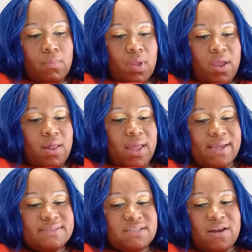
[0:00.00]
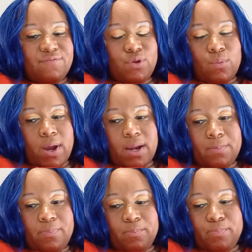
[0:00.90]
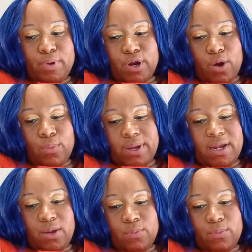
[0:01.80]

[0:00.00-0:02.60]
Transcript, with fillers: Like I said, if you want to book a reading